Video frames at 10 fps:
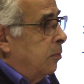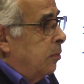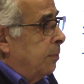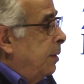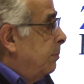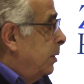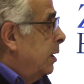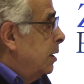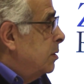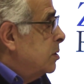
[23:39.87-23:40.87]

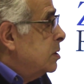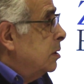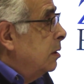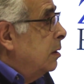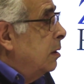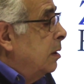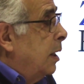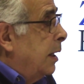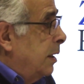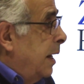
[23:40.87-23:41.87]
Republicans
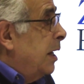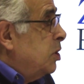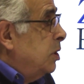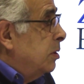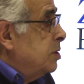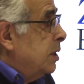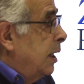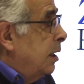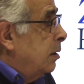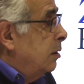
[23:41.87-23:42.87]
on a national
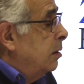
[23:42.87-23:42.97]
scale,